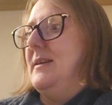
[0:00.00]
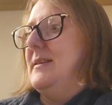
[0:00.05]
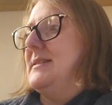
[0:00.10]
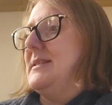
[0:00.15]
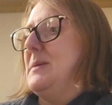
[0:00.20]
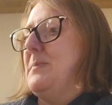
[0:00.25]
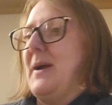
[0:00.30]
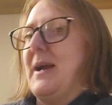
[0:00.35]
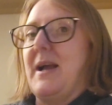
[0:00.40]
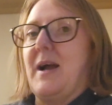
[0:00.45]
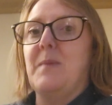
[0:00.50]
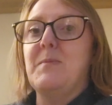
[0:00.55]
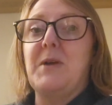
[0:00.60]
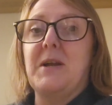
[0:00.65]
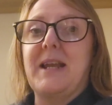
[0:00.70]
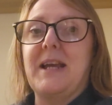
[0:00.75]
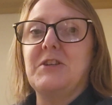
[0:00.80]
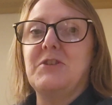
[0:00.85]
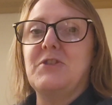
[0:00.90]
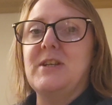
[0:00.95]
to pick up your
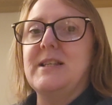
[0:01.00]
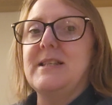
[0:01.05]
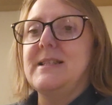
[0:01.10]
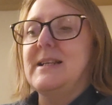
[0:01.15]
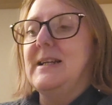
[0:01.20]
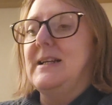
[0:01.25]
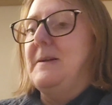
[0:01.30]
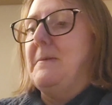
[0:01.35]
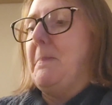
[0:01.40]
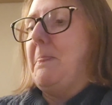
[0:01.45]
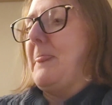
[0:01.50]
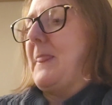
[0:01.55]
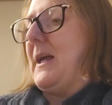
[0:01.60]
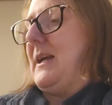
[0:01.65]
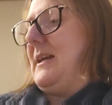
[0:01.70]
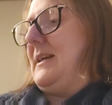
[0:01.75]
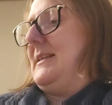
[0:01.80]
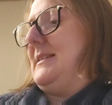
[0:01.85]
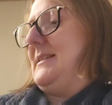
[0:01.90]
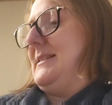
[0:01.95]
next read.
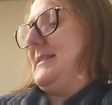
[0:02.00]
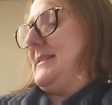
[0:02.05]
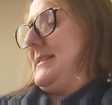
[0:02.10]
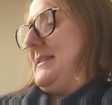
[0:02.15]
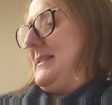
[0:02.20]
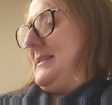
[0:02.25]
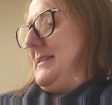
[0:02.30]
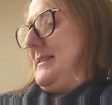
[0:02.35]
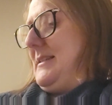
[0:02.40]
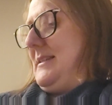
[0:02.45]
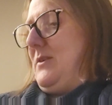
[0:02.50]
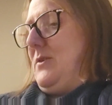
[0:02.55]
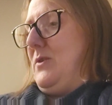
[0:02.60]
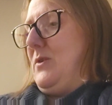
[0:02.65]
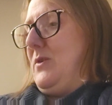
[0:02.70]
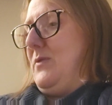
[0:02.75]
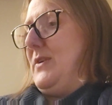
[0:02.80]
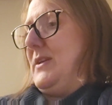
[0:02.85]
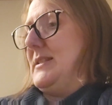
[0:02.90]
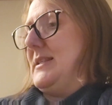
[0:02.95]
And
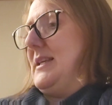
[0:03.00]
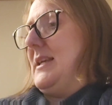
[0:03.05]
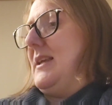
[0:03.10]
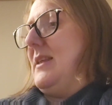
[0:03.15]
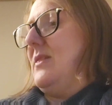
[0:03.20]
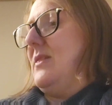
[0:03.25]
obviously